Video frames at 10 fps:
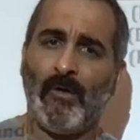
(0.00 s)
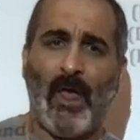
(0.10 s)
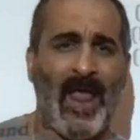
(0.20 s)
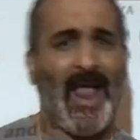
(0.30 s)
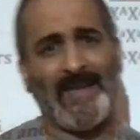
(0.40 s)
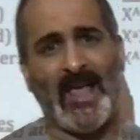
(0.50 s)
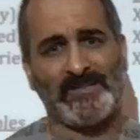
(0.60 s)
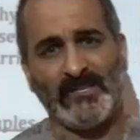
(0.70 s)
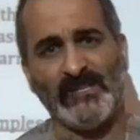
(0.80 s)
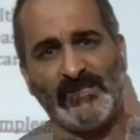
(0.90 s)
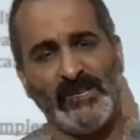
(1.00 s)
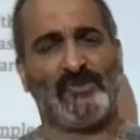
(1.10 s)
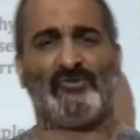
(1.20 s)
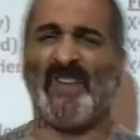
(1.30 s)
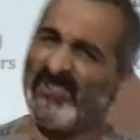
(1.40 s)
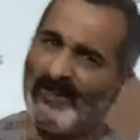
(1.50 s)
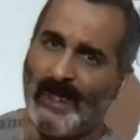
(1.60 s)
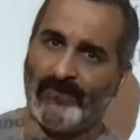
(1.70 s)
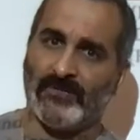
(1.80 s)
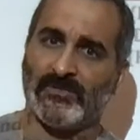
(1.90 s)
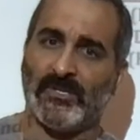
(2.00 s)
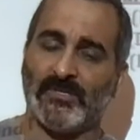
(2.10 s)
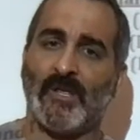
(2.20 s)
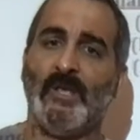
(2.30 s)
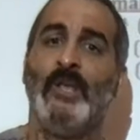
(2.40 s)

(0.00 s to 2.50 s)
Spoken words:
and has the disease or doesn't have the disease.